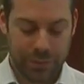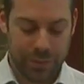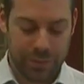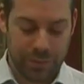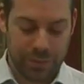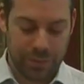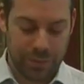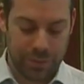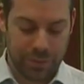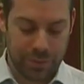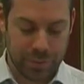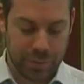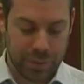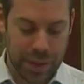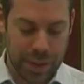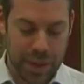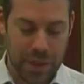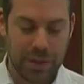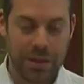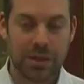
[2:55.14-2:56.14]

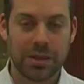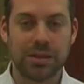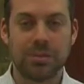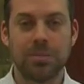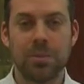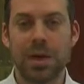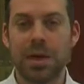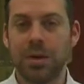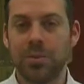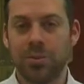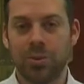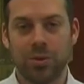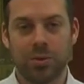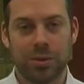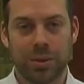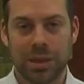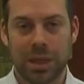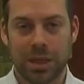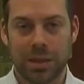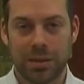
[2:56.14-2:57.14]
And there's many
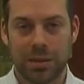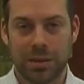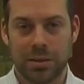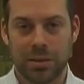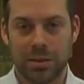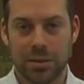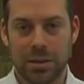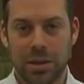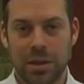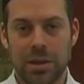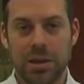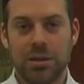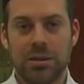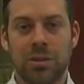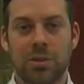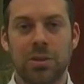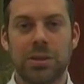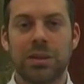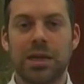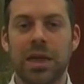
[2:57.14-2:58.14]
proofs like this.
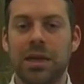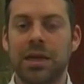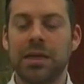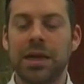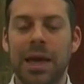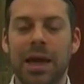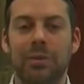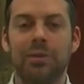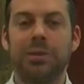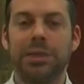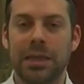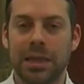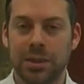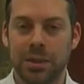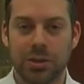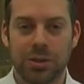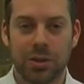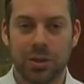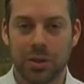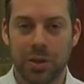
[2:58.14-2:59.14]
So it's not an
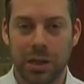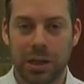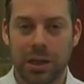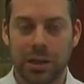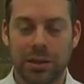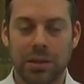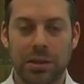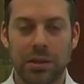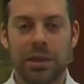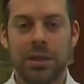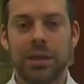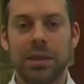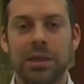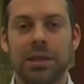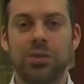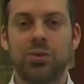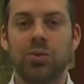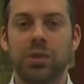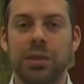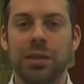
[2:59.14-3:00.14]
outdated Torah.
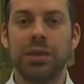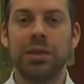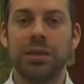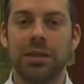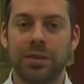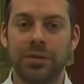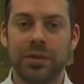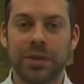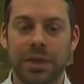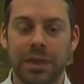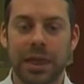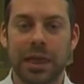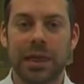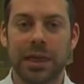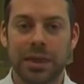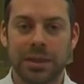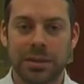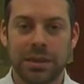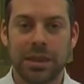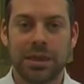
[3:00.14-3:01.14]
It's really living, like
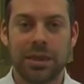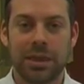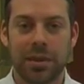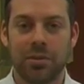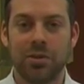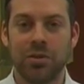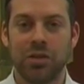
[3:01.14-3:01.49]
I said, in every